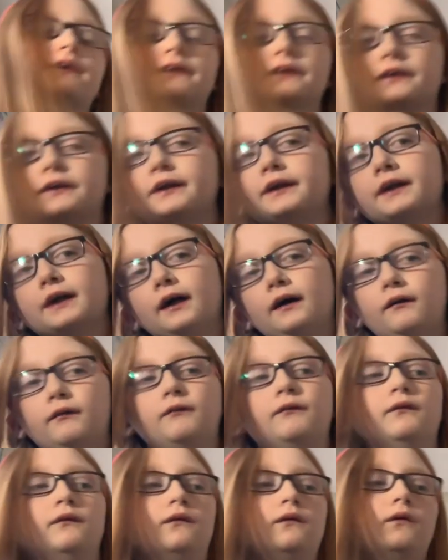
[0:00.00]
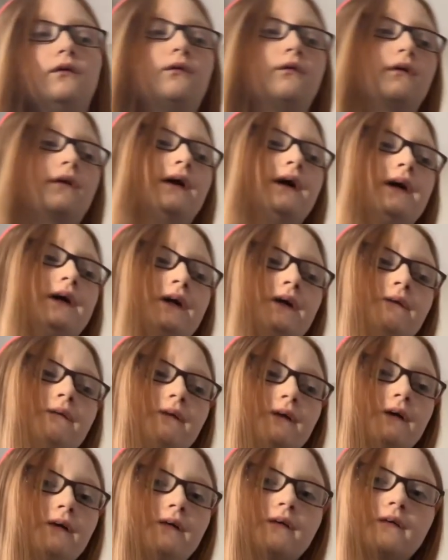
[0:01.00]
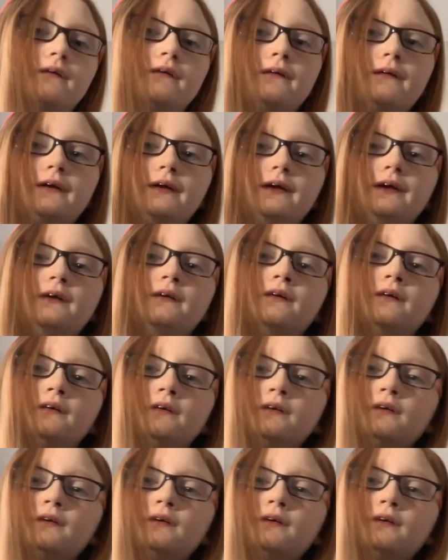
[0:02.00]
sticking out or like you literally